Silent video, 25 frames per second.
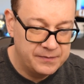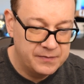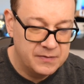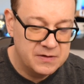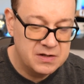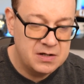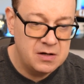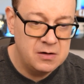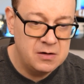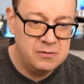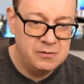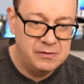
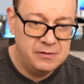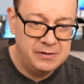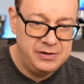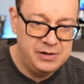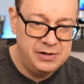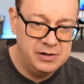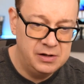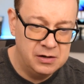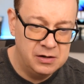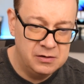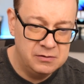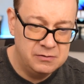So,
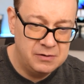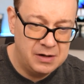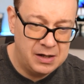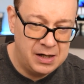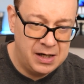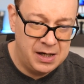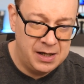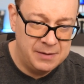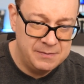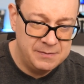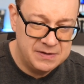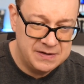you know,
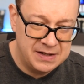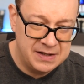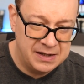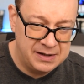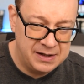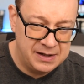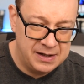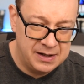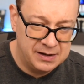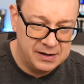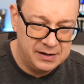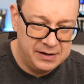I'm
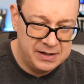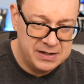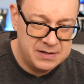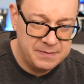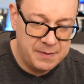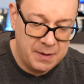setting this